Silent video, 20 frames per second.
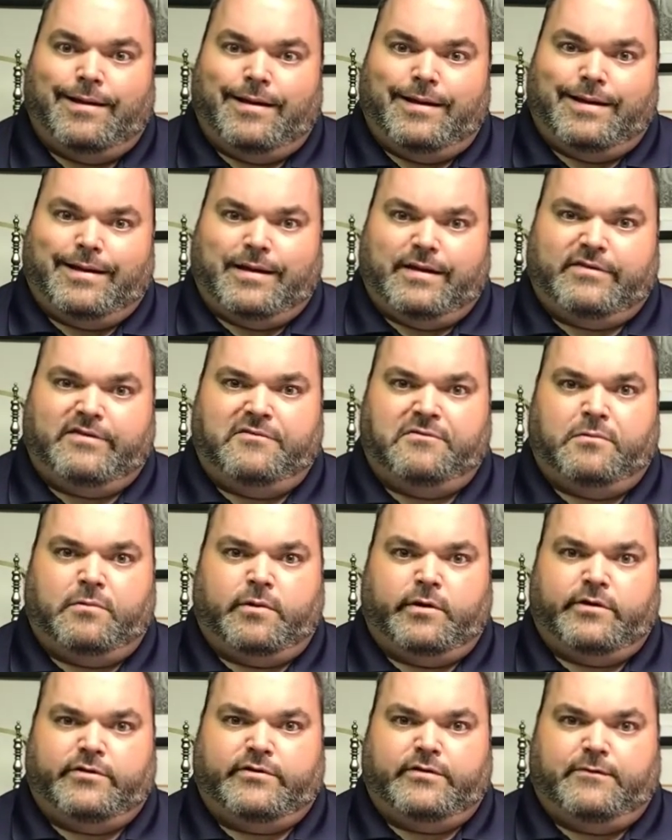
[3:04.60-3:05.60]
It gets even
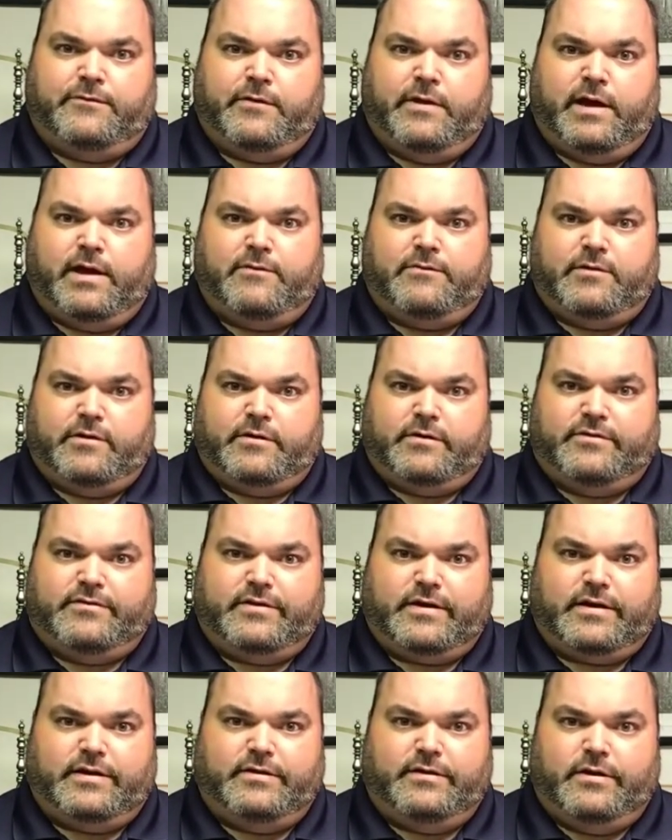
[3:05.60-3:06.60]
worse if you have a
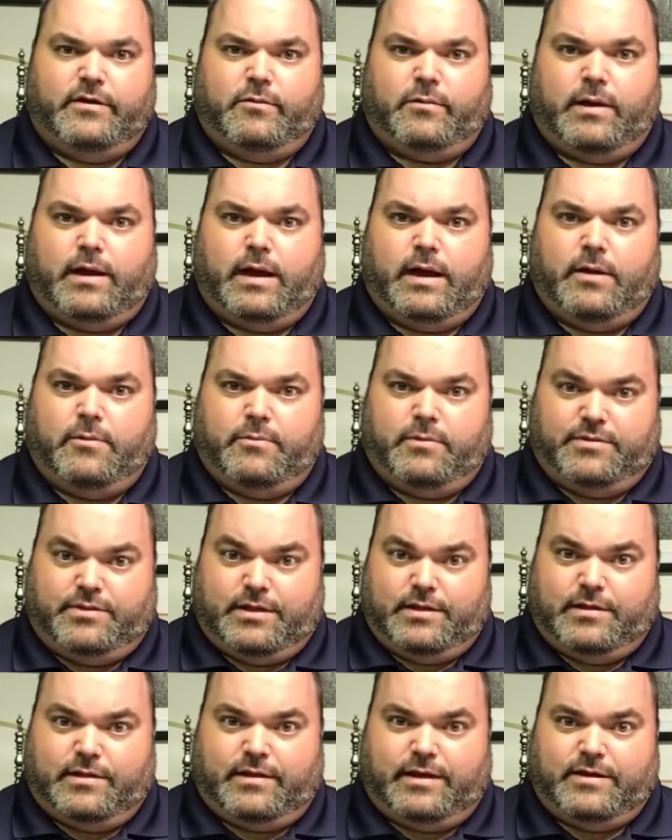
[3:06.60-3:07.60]
second DUI
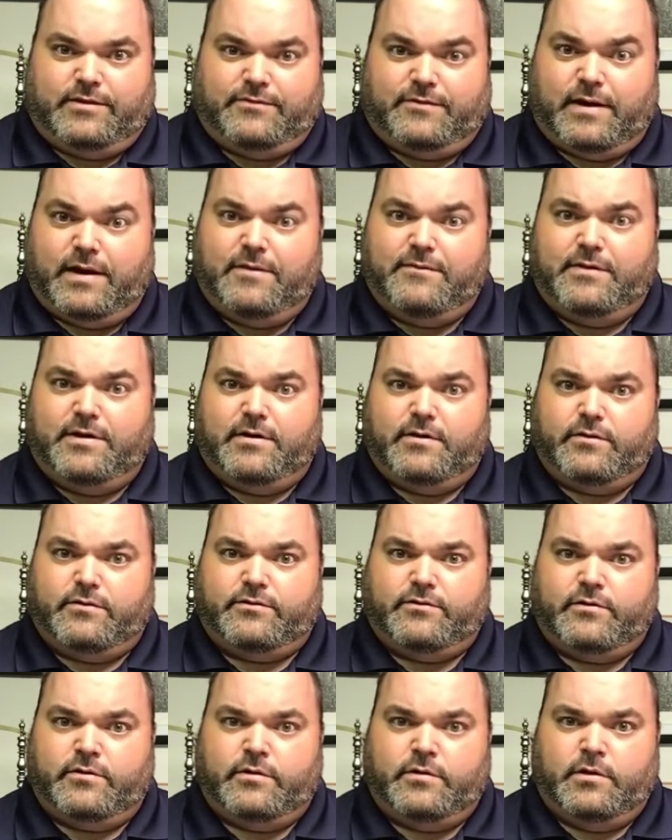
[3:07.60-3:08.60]
within the last 5
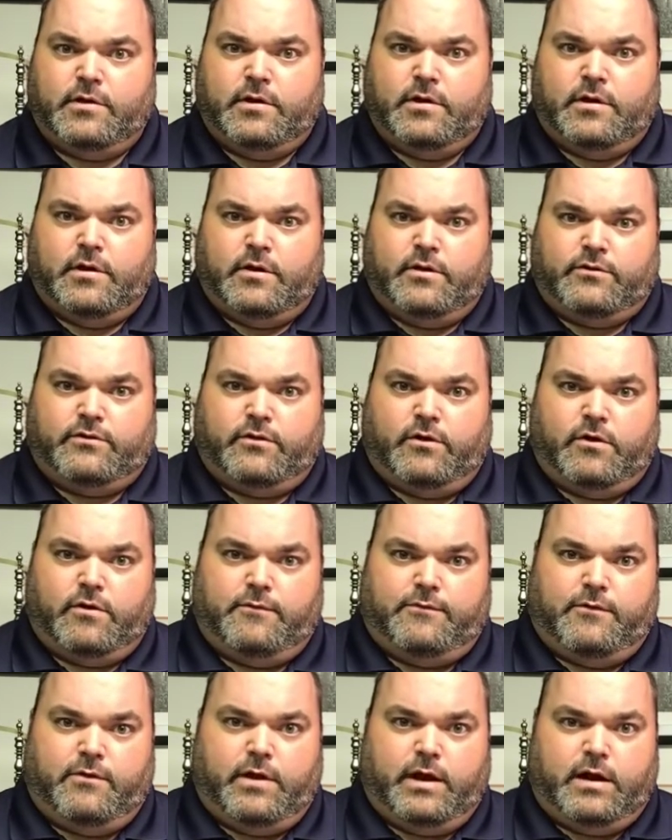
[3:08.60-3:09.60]
years. So
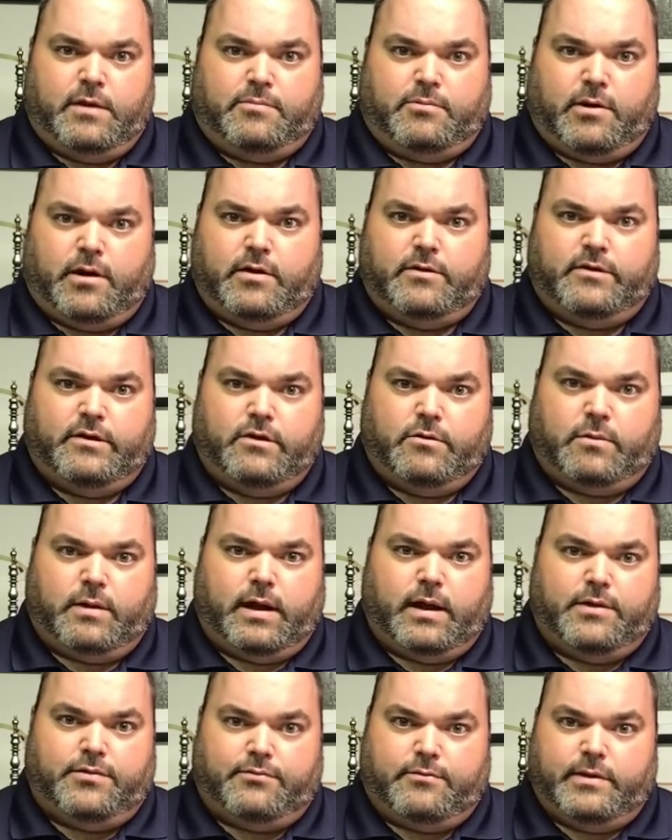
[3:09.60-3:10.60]
if you had a prior
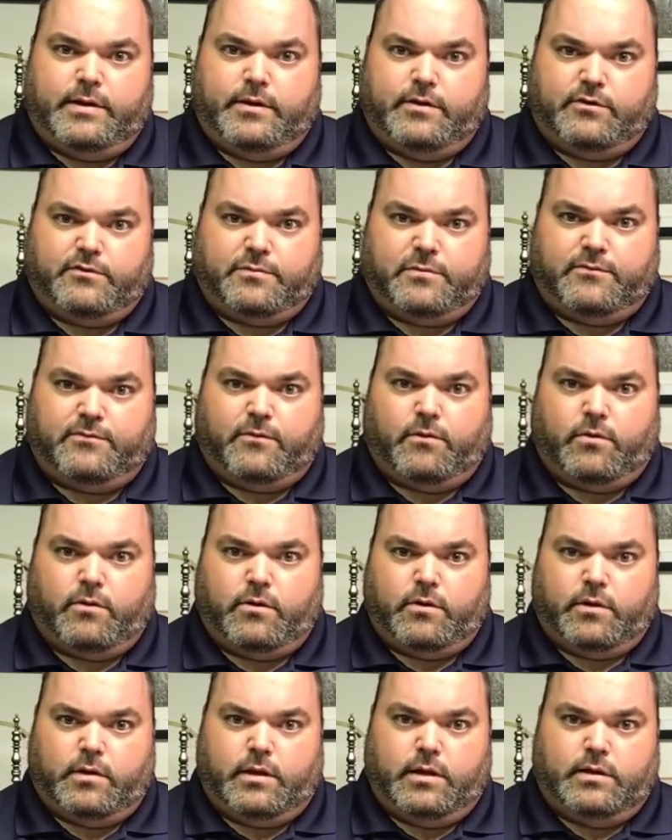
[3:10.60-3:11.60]
DUI 3 years
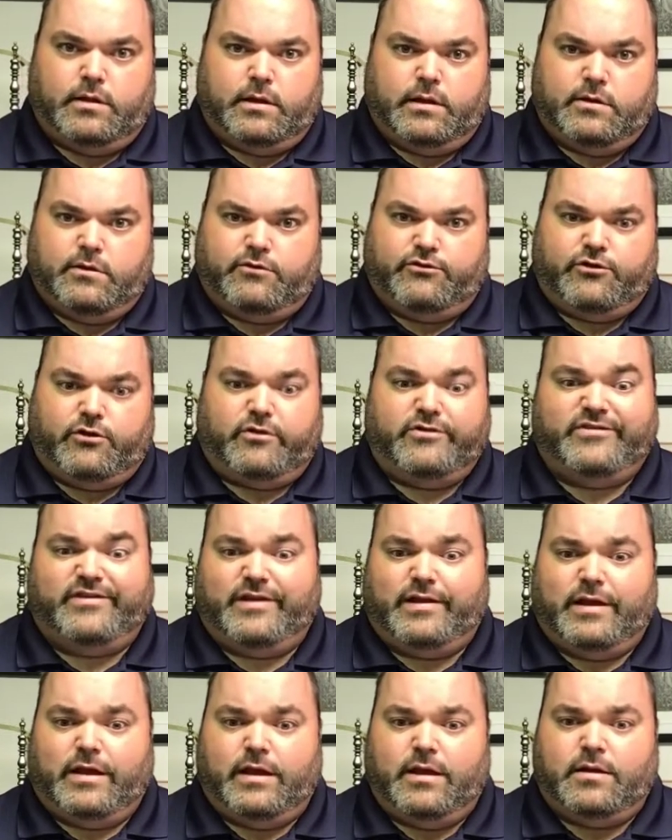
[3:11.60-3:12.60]
before and then you're charged
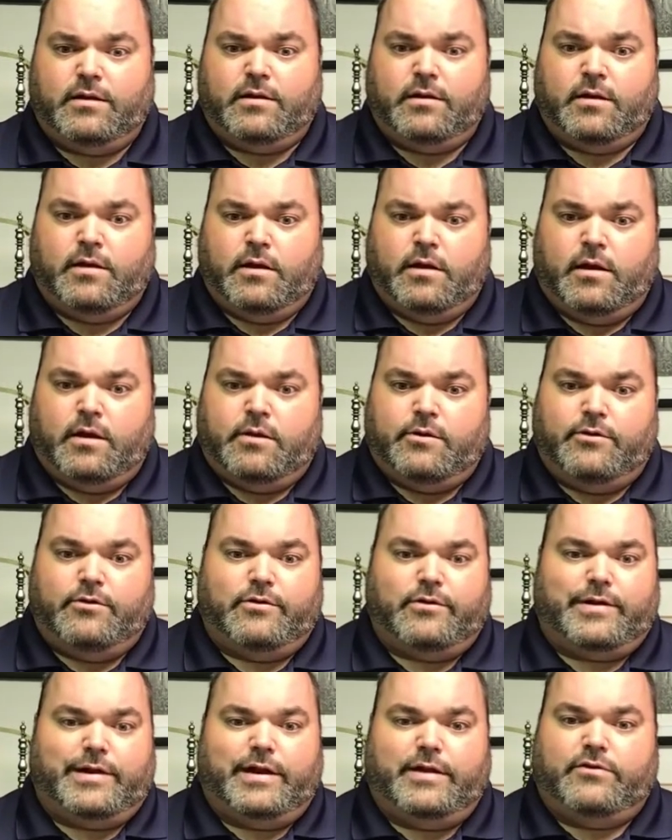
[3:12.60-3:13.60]
again,
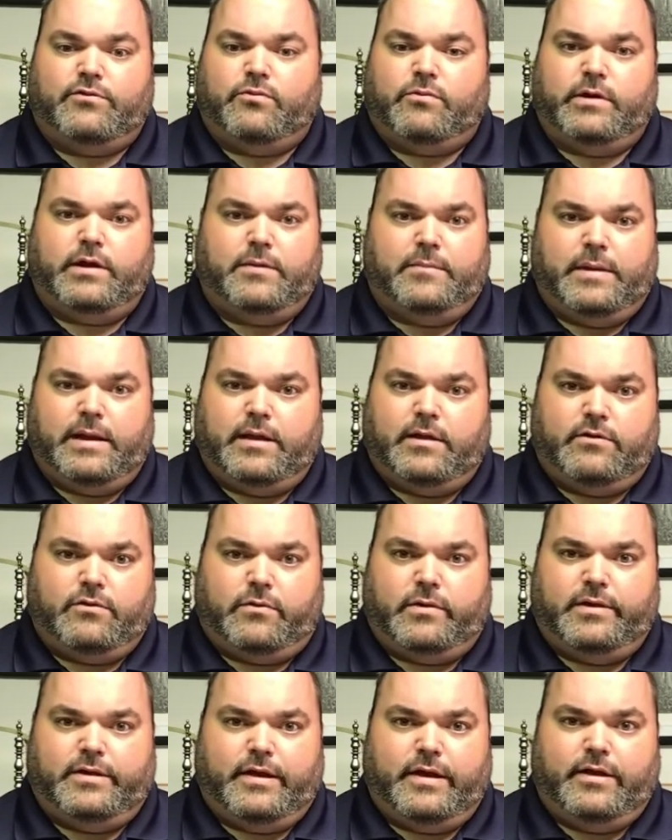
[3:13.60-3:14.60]
you're looking at 20
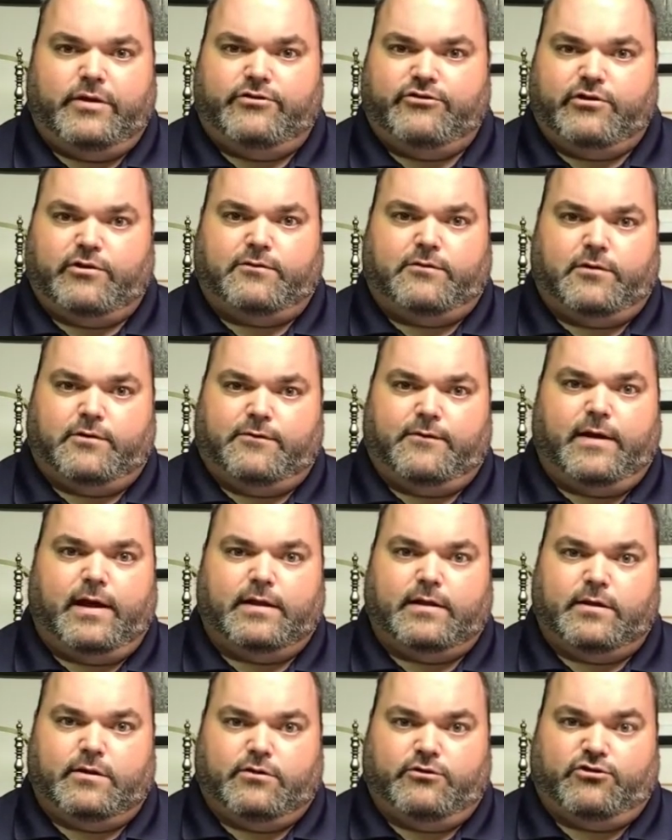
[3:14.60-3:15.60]
mandatory days just for the
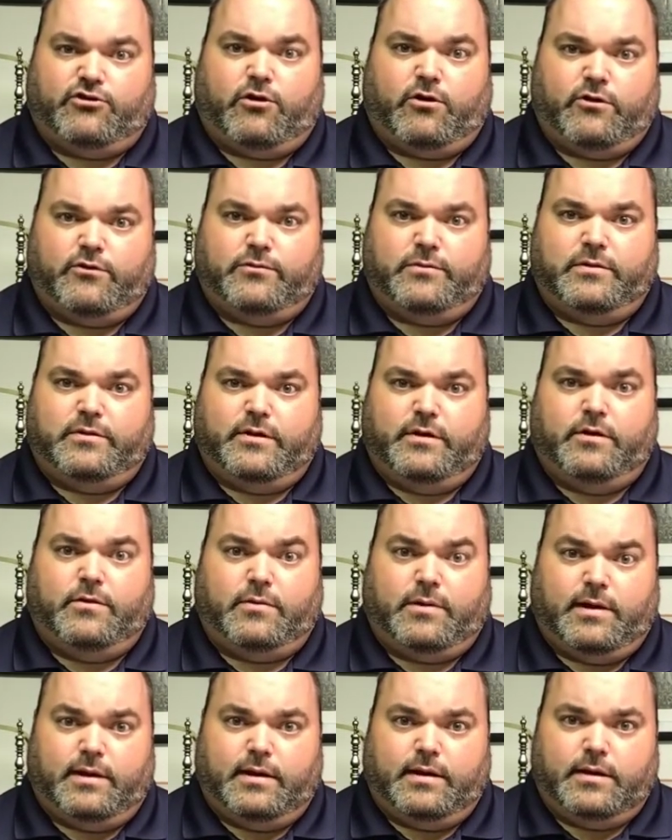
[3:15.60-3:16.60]
fact that you're charged with
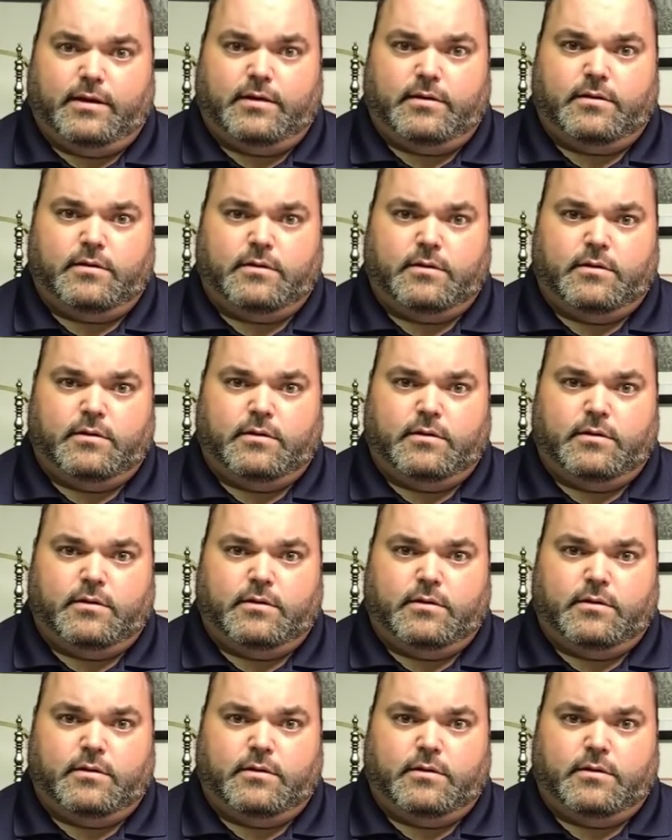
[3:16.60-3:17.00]
DUI again.